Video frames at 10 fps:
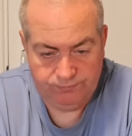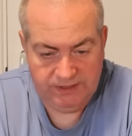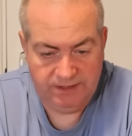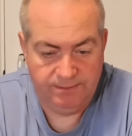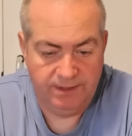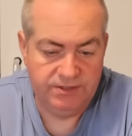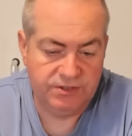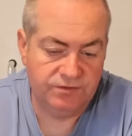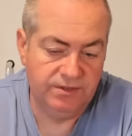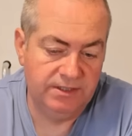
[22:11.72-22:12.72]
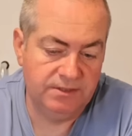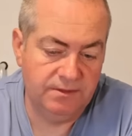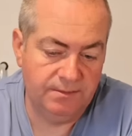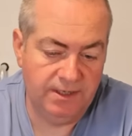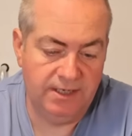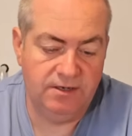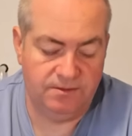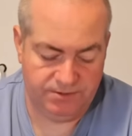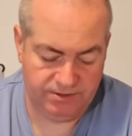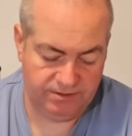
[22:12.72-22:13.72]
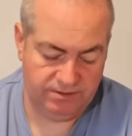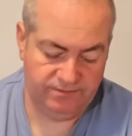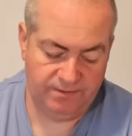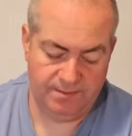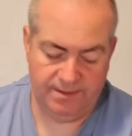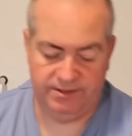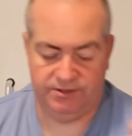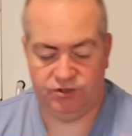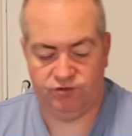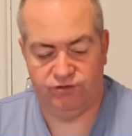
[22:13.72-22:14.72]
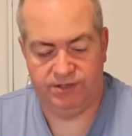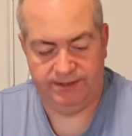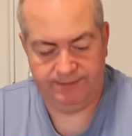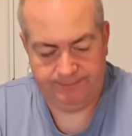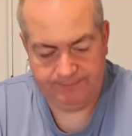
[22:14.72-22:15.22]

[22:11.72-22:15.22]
Yeah, the main screen. There's meant to be 8 options from the main screen,